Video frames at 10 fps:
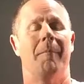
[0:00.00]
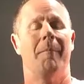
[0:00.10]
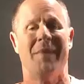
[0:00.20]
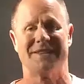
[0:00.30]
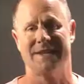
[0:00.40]

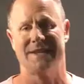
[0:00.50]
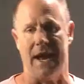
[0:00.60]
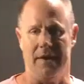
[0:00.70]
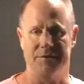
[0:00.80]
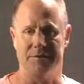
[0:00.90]

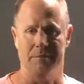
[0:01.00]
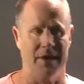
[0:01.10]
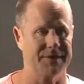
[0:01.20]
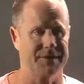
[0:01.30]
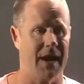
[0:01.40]
must-haves.
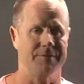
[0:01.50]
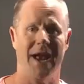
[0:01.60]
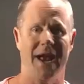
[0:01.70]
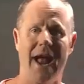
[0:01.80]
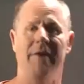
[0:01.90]

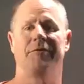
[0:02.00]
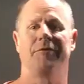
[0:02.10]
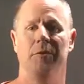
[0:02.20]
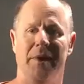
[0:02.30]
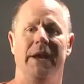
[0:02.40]
Must-haves have
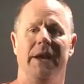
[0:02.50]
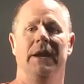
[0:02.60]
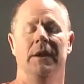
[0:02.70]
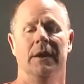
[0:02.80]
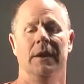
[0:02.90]
to
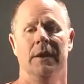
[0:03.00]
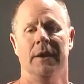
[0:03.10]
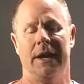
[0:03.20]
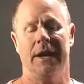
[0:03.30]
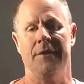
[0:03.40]
be
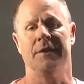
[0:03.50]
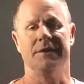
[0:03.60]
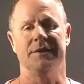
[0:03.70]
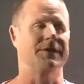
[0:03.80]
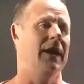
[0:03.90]
in the
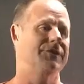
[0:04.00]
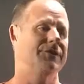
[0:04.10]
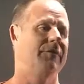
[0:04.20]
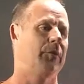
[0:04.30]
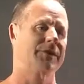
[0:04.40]
design.
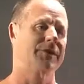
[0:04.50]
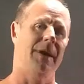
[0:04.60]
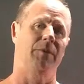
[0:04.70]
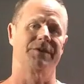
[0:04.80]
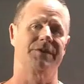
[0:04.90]
So for
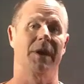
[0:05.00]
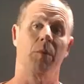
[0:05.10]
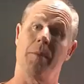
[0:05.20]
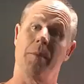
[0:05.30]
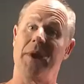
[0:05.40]
example, let's say
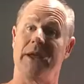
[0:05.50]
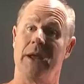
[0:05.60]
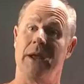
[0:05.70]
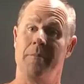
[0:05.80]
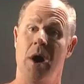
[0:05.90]
we were
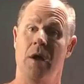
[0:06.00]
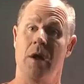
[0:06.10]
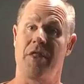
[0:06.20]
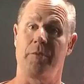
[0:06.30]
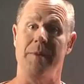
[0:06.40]
picking
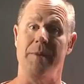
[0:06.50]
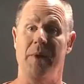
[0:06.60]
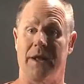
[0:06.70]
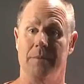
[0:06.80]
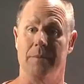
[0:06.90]
among 3
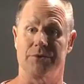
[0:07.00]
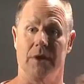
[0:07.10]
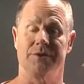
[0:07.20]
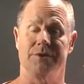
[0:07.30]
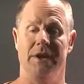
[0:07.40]
pickup
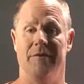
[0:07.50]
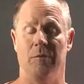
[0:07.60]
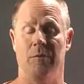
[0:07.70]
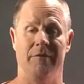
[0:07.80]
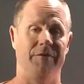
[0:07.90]
trucks, the
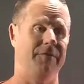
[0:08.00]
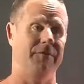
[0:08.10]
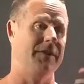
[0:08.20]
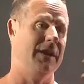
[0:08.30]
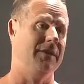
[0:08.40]

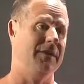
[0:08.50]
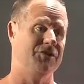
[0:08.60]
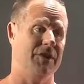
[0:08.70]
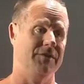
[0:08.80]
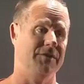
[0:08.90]
F-150, the
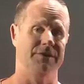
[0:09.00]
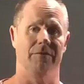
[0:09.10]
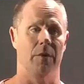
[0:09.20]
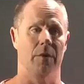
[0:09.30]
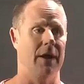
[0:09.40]
Chevy
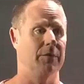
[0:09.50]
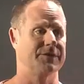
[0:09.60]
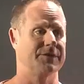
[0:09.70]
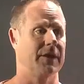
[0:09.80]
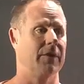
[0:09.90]
Silverado,
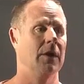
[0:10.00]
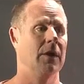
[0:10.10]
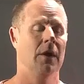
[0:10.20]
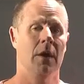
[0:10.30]
etc.